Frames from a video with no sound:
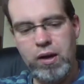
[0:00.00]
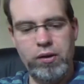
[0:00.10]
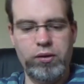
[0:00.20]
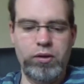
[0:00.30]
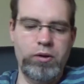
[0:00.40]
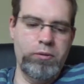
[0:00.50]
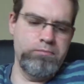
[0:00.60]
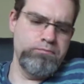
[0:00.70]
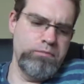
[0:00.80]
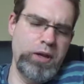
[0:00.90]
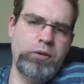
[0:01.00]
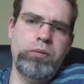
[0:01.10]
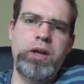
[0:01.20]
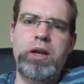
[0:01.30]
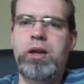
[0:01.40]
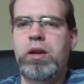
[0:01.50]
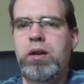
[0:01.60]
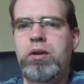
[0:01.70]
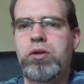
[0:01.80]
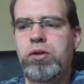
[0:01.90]
So
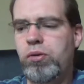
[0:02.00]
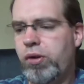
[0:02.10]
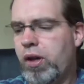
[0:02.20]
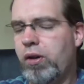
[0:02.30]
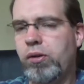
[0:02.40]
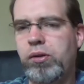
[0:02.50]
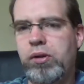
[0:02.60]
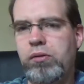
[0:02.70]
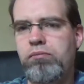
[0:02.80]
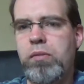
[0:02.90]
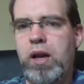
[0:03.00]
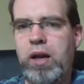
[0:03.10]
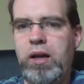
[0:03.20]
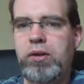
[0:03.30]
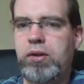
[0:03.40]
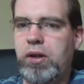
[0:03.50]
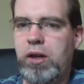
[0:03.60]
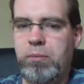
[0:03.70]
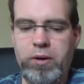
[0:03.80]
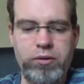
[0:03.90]
between 2008
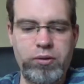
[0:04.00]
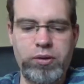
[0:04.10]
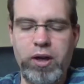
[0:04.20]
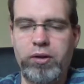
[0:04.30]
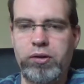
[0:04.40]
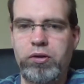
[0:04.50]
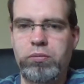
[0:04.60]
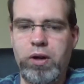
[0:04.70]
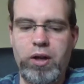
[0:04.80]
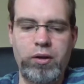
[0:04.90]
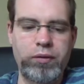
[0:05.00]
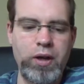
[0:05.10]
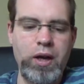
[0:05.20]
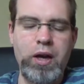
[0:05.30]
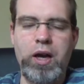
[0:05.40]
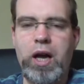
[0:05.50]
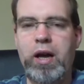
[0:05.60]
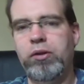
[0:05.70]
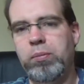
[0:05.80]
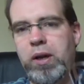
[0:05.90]
and about 2012,
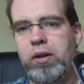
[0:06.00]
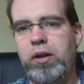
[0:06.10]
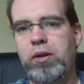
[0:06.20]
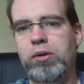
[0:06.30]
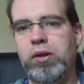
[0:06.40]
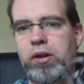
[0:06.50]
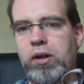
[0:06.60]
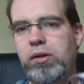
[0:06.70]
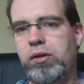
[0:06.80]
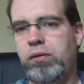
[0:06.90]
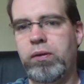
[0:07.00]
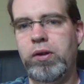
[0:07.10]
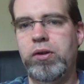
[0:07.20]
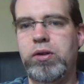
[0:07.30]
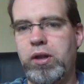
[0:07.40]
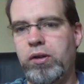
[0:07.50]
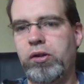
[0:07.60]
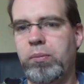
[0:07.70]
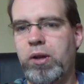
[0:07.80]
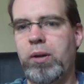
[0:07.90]
I was mainly using this for this channel,
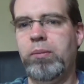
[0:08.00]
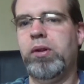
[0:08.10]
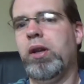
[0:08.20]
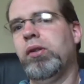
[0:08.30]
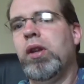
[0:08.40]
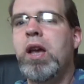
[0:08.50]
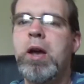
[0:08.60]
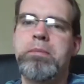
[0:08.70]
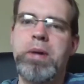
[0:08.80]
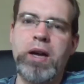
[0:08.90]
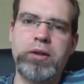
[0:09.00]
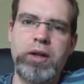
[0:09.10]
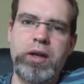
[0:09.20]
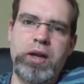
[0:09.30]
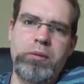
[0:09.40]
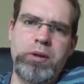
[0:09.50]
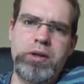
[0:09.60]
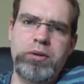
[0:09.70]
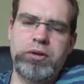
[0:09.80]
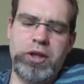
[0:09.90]
sometimes this. Back then I would
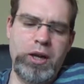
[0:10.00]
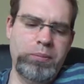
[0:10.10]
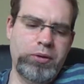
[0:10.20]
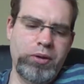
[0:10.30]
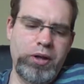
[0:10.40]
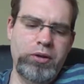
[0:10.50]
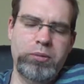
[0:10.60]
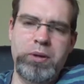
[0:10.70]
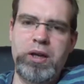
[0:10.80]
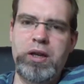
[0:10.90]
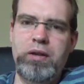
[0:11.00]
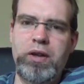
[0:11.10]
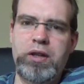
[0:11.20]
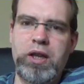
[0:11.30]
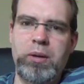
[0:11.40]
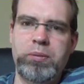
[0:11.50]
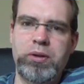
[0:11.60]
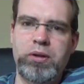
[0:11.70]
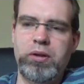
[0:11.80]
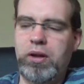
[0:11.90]
use tapes, so I'd use mini DV tapes
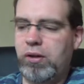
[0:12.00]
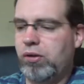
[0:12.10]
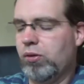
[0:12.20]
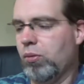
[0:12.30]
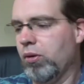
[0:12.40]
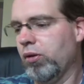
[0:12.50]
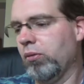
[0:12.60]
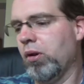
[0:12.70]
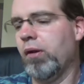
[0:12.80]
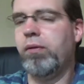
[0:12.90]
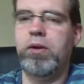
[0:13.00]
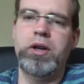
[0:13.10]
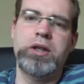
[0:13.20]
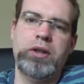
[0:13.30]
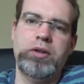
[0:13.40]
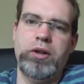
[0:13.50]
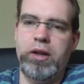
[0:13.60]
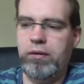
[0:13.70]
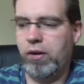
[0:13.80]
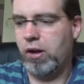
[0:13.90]
and store the raw footage. I still
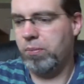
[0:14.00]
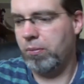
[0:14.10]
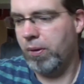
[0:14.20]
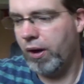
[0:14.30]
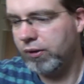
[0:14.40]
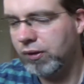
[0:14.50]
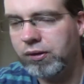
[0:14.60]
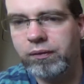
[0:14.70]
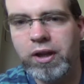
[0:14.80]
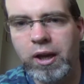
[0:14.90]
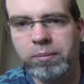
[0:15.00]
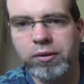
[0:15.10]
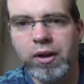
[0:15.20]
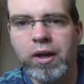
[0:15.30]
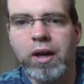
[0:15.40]
have a couple boxes of tapes